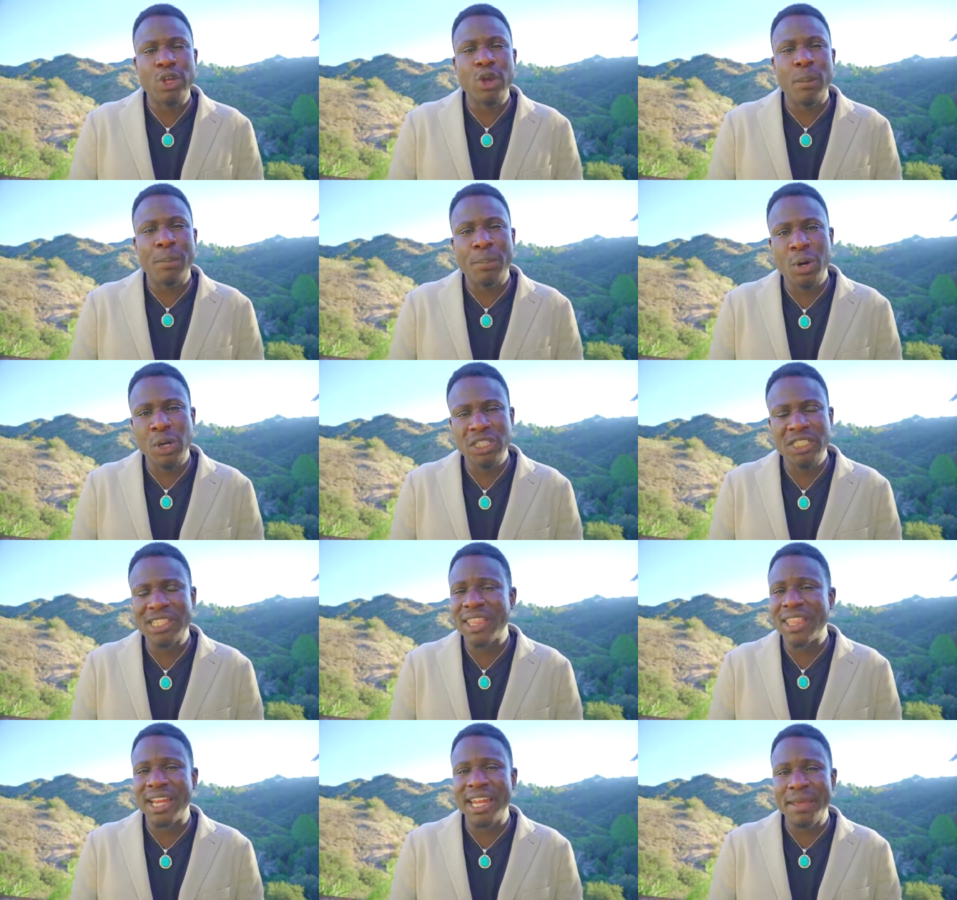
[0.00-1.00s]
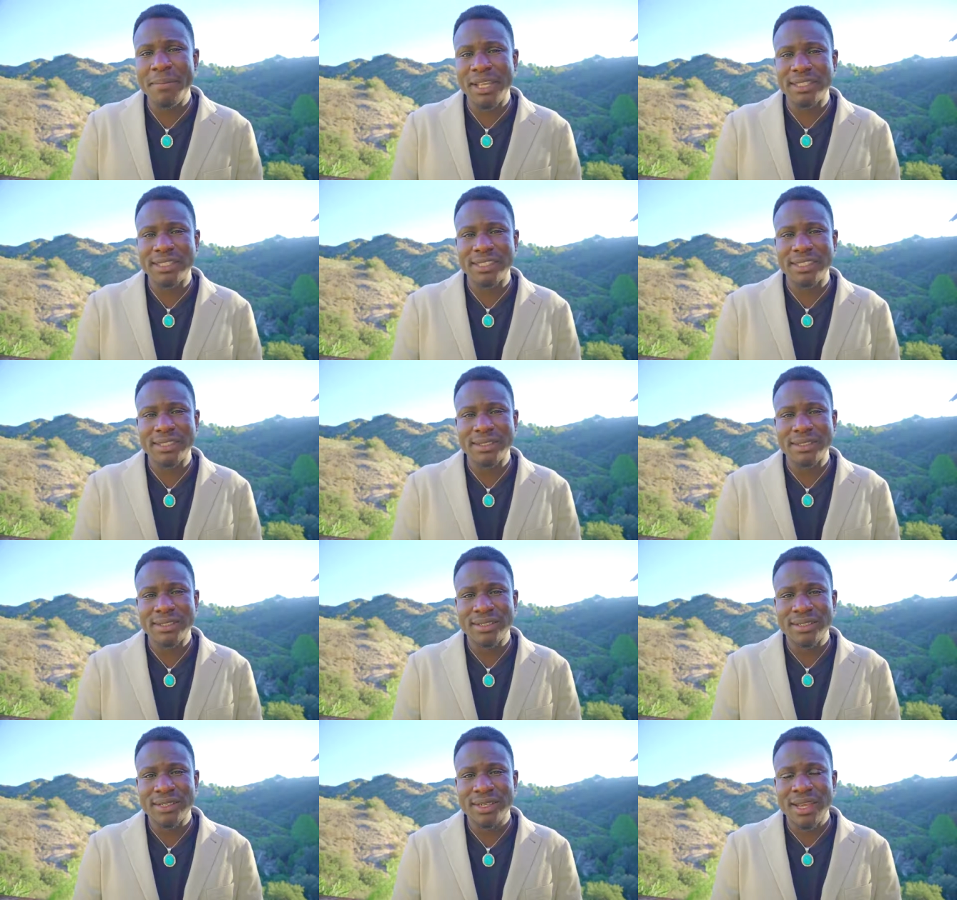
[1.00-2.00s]
You're pushed to the limits
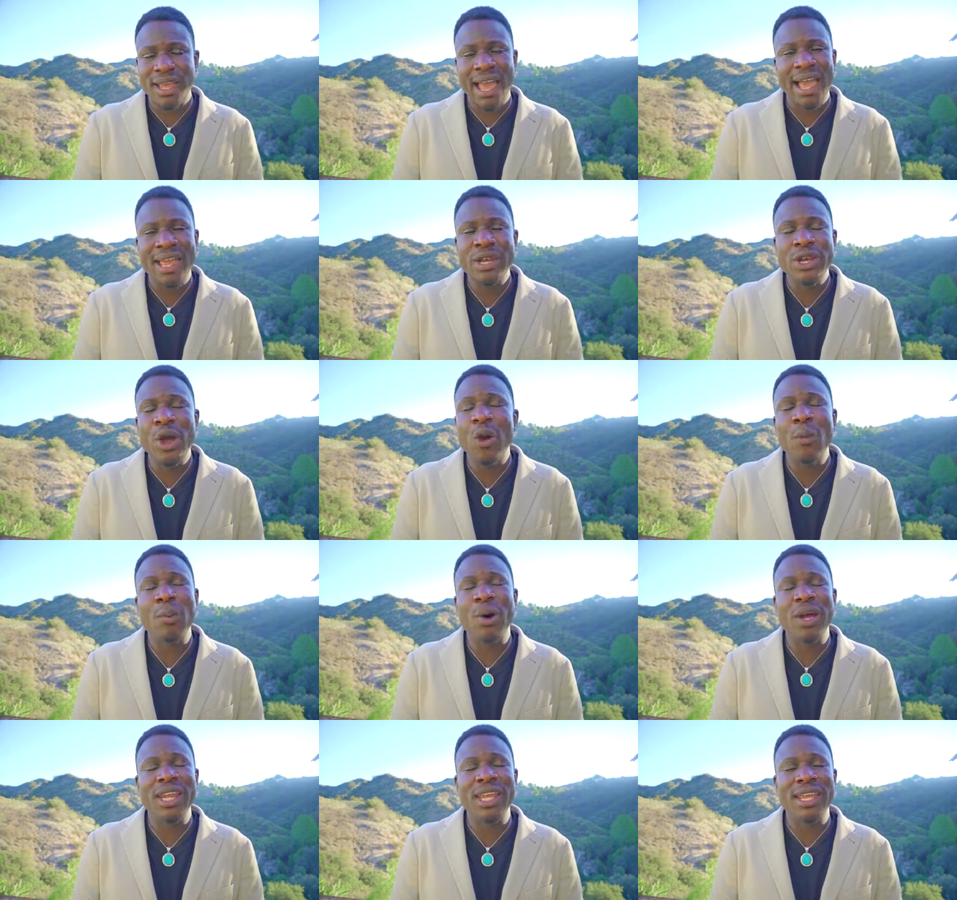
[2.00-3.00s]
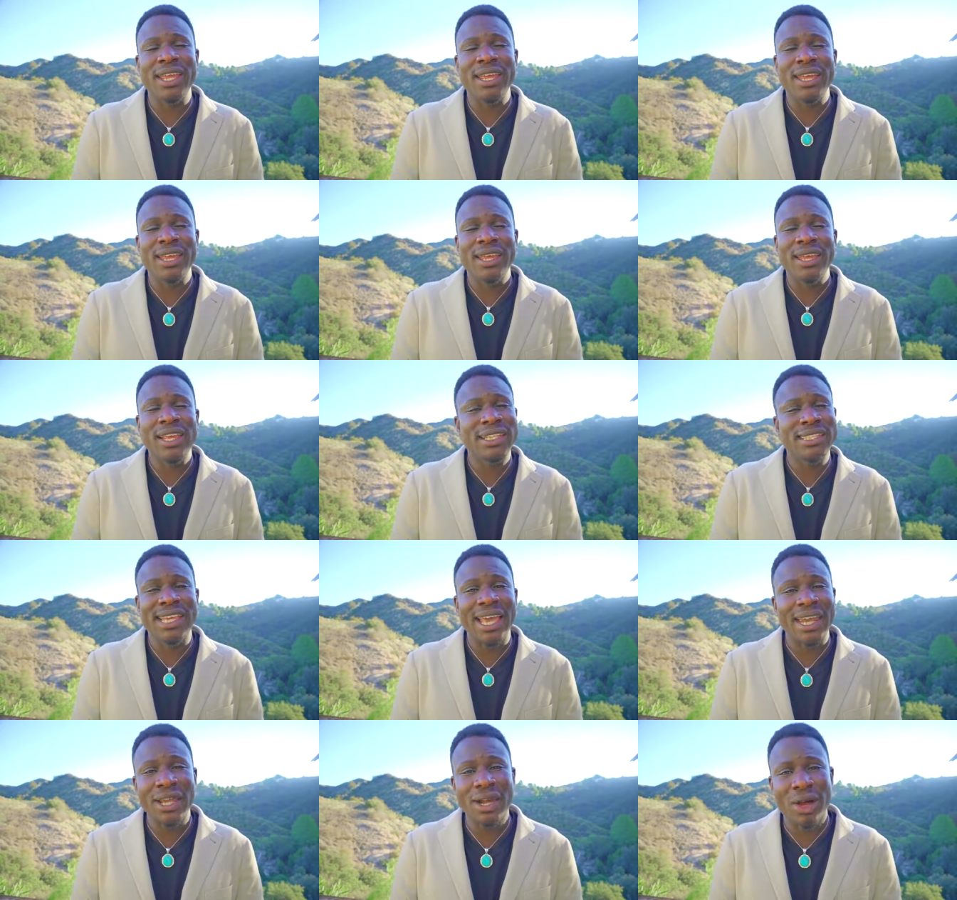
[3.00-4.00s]
and nobody is
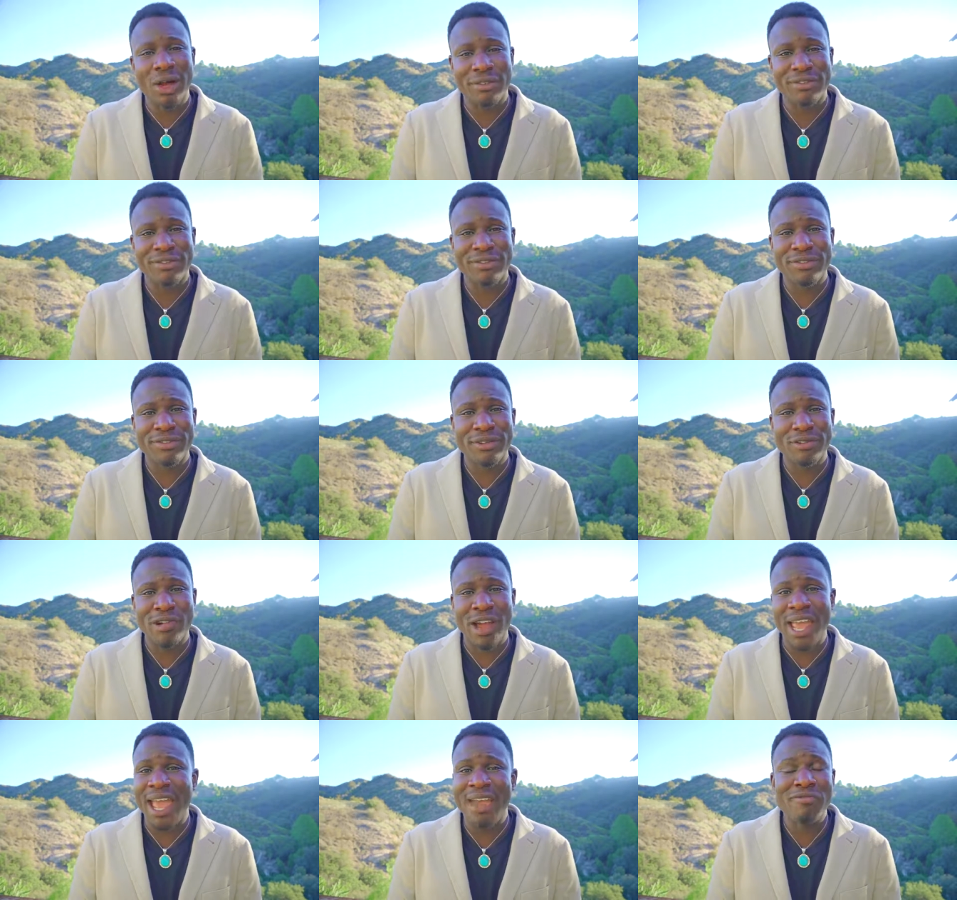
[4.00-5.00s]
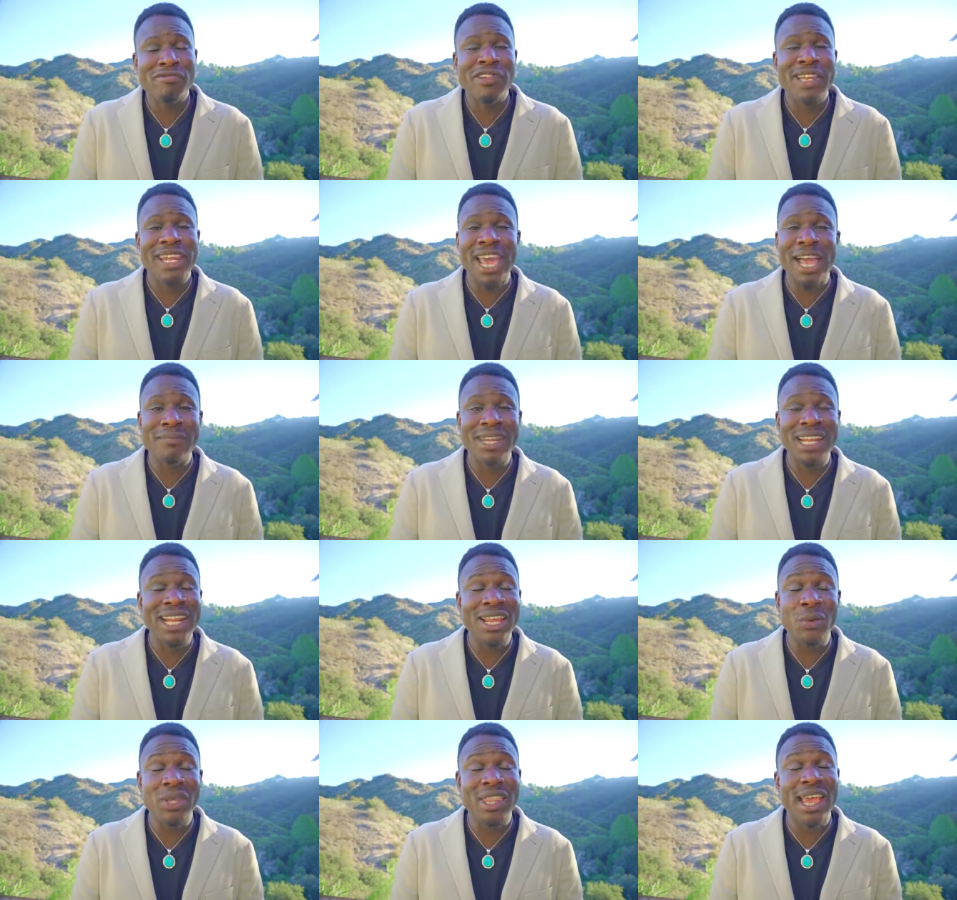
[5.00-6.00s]
getting off, right? Every day I'm
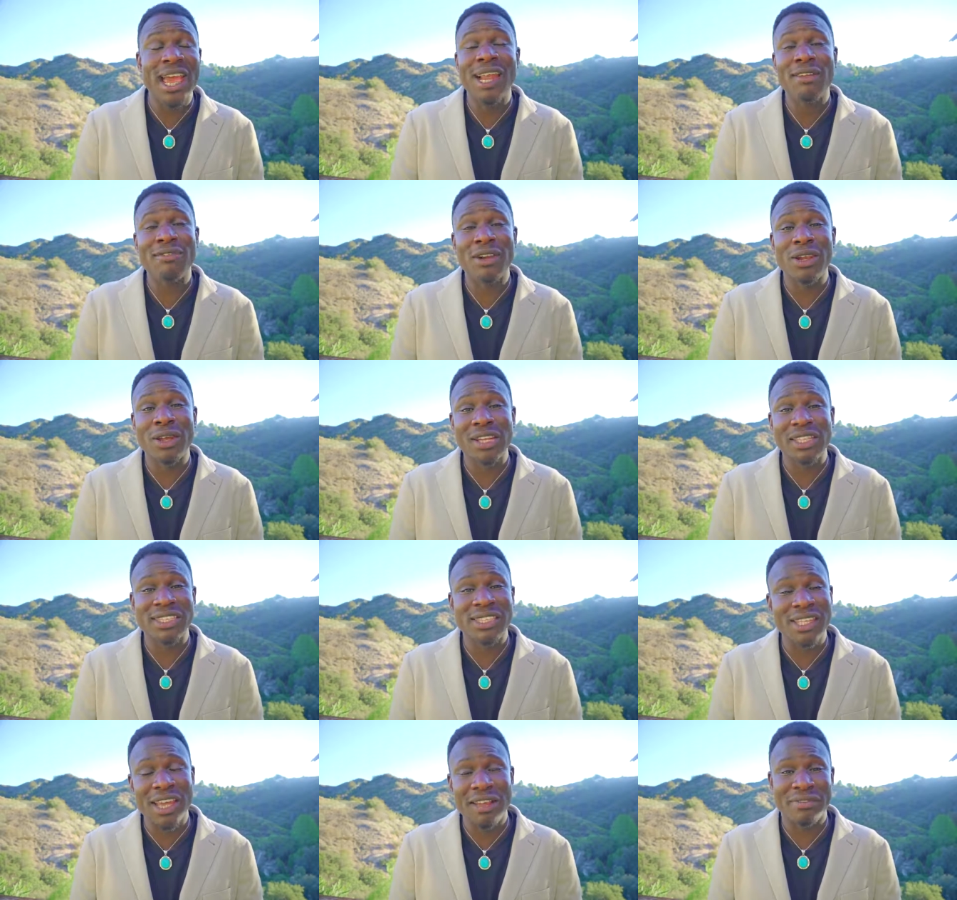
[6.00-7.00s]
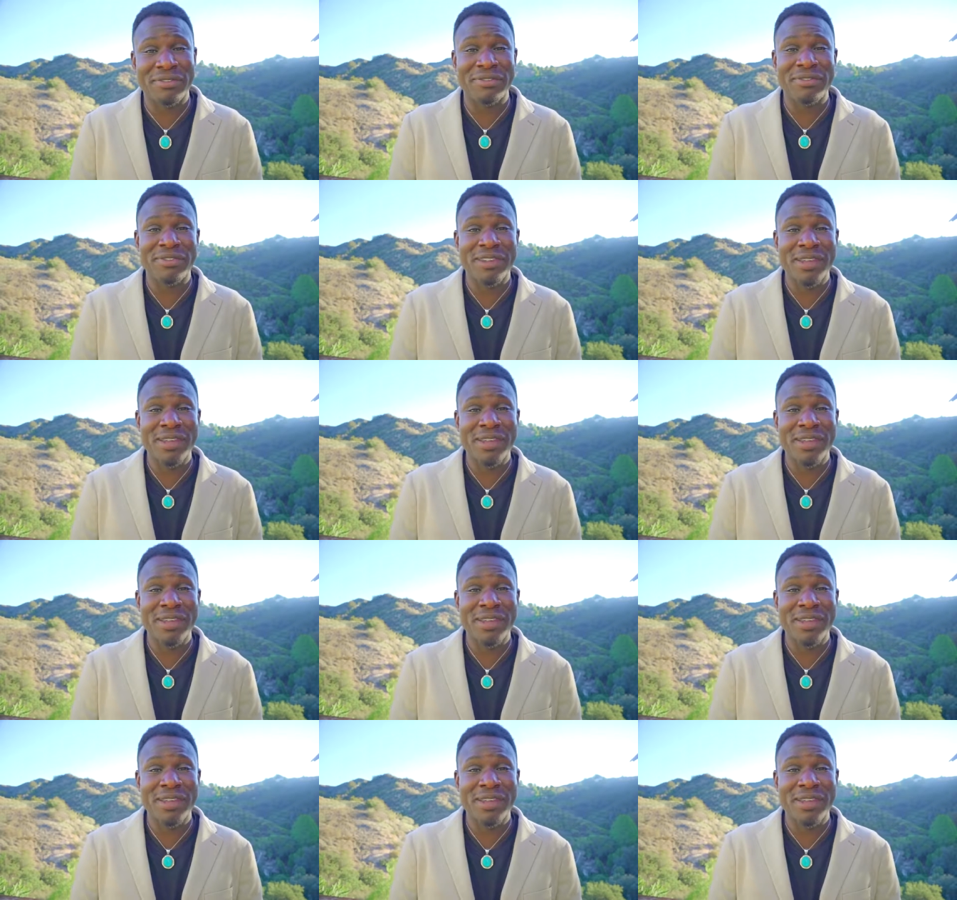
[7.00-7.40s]
dealing with a hell of a lot of stuff.